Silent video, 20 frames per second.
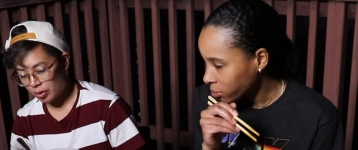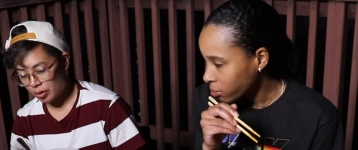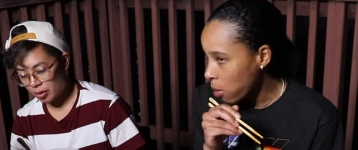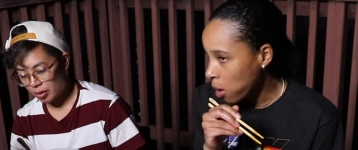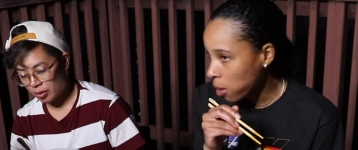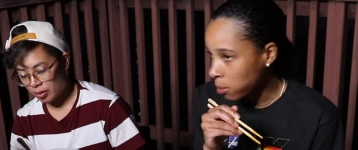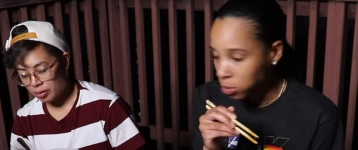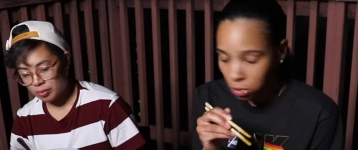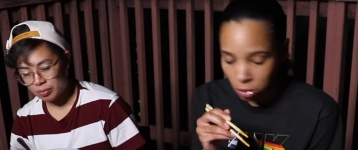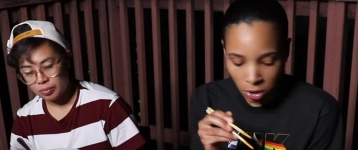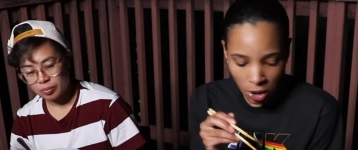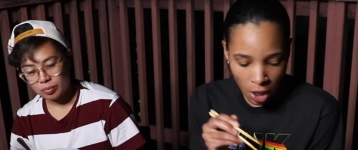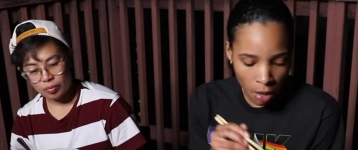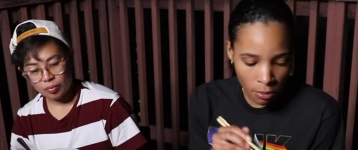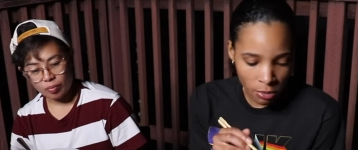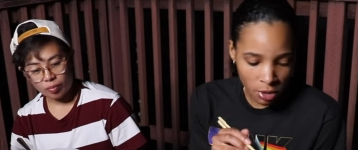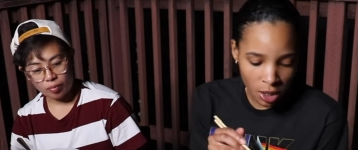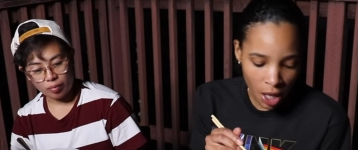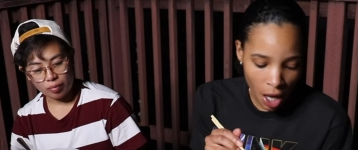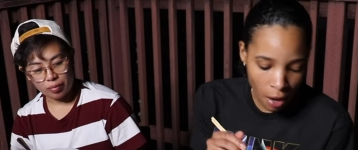Speaker 1: Maybe on
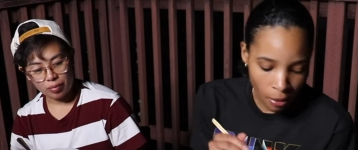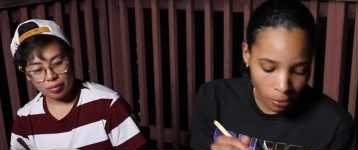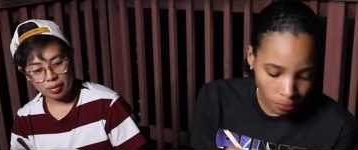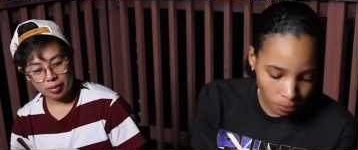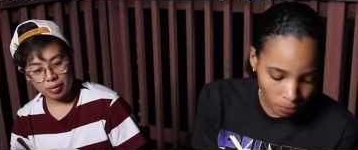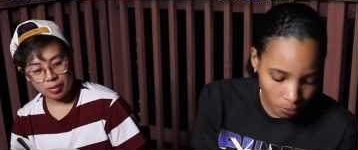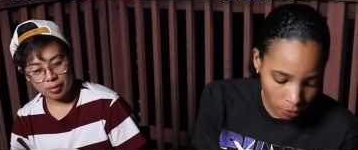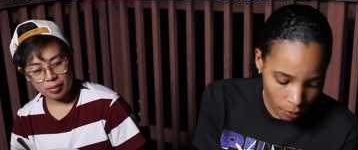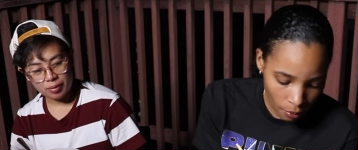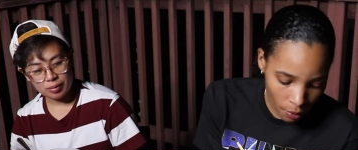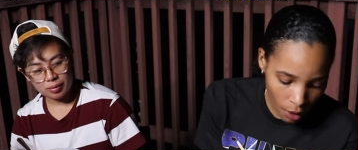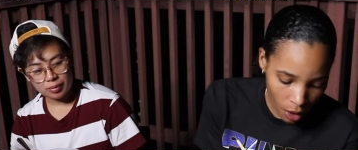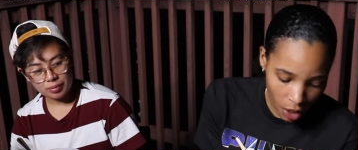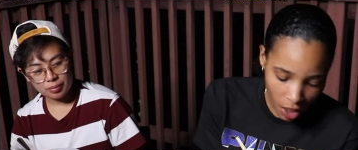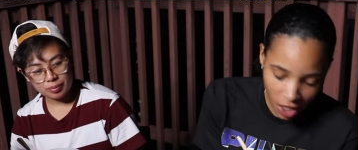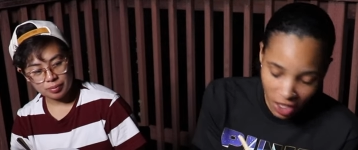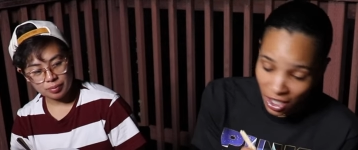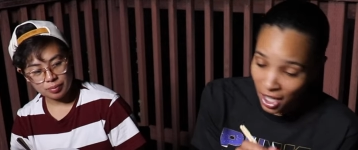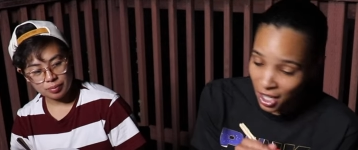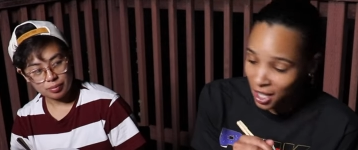Amazon.
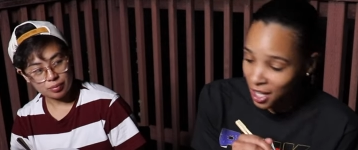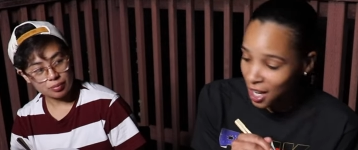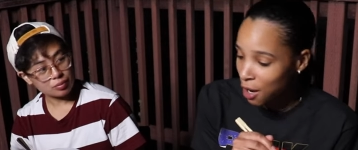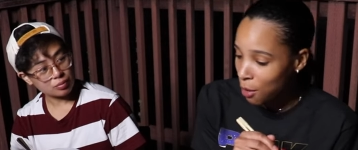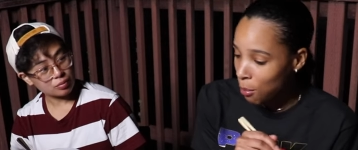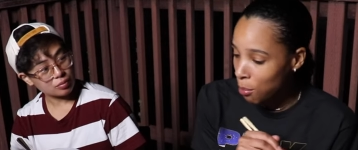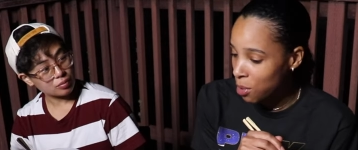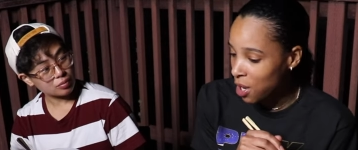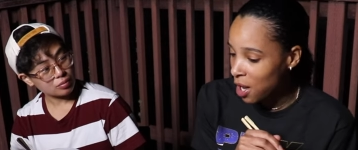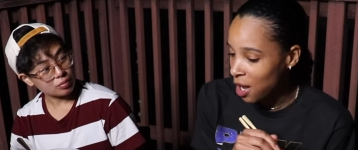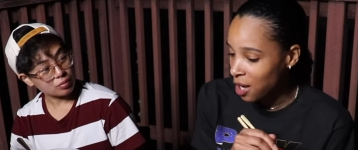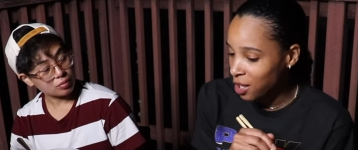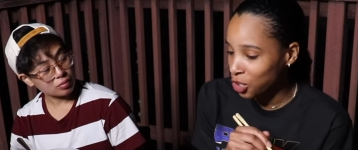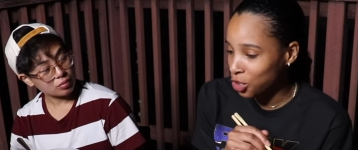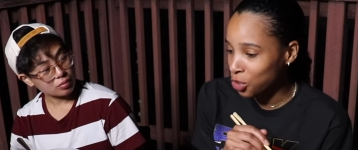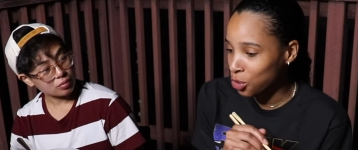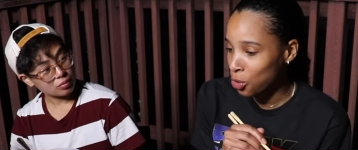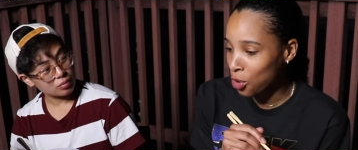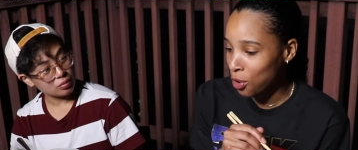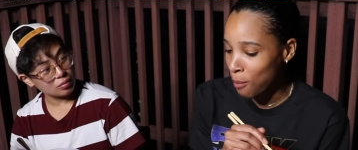Cause that thing will be at the
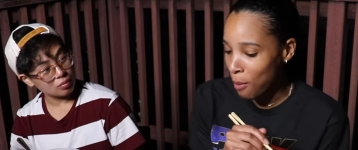door